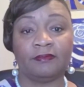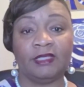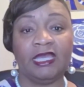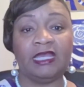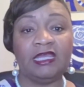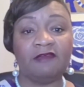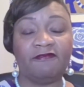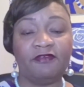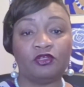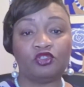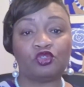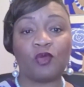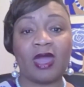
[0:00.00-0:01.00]
And if you're
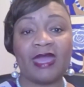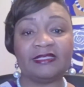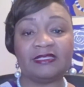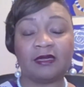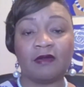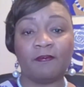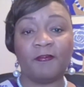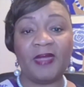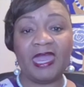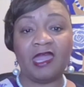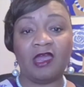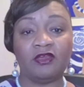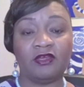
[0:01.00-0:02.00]
trying to
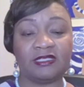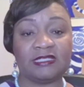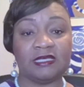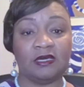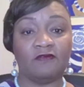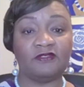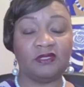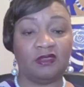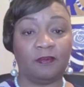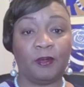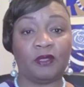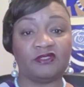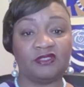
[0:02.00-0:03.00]
compare yourself to the
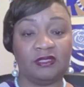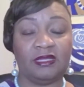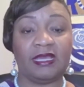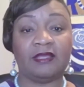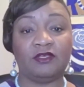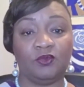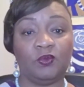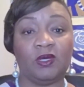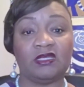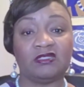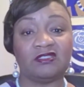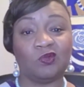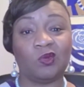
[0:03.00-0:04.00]
person that you was
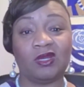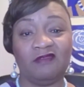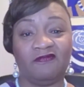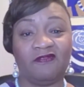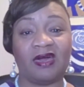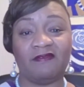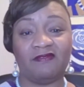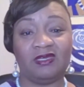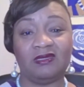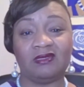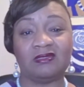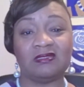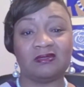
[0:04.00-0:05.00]
25
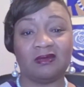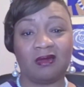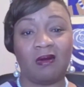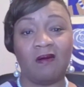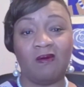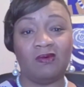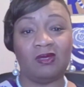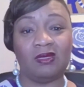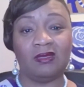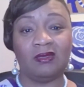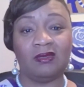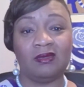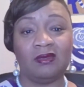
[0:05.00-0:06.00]
years ago,
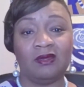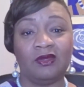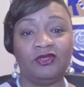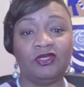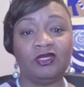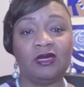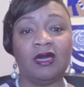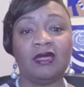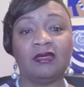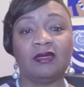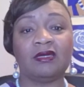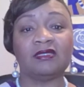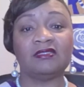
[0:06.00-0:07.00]
you're
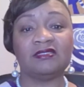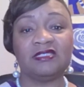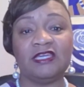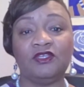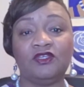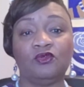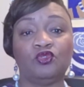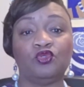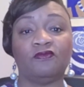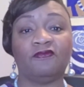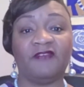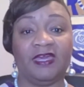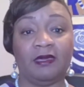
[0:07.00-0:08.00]
gonna continue to
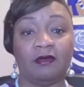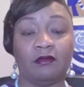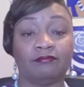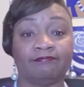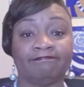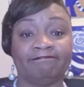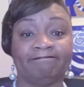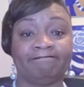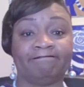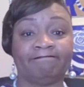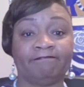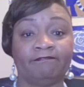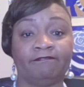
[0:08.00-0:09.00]
fail.
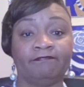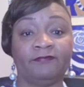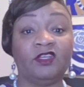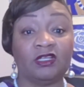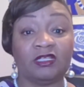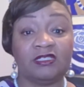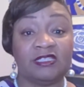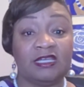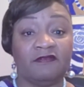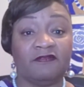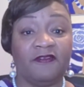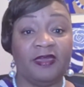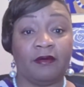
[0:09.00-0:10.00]
You're gonna continue to
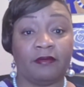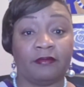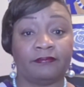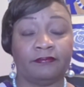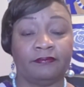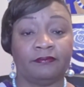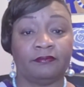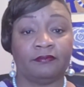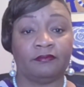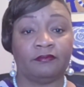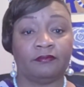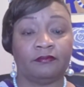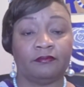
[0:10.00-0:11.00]
fail.
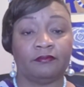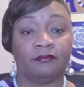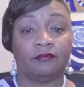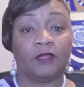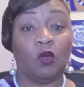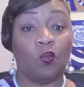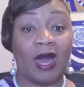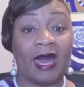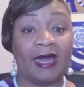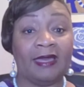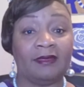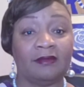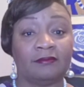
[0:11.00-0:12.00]

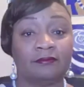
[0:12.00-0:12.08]
Why?